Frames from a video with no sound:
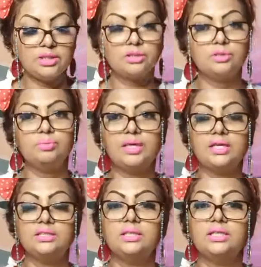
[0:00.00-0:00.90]
It could be
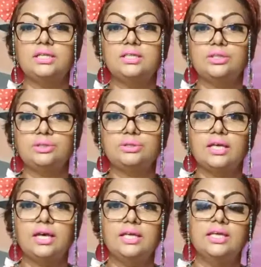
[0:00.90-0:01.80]
internal issues
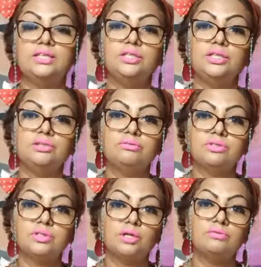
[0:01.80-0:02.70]
that you need to
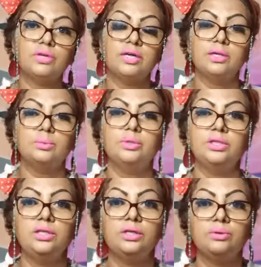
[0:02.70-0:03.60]
resolve
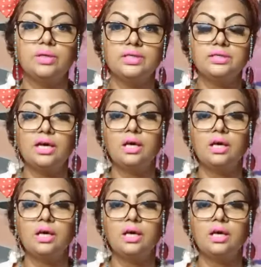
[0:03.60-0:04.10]
within you, yes?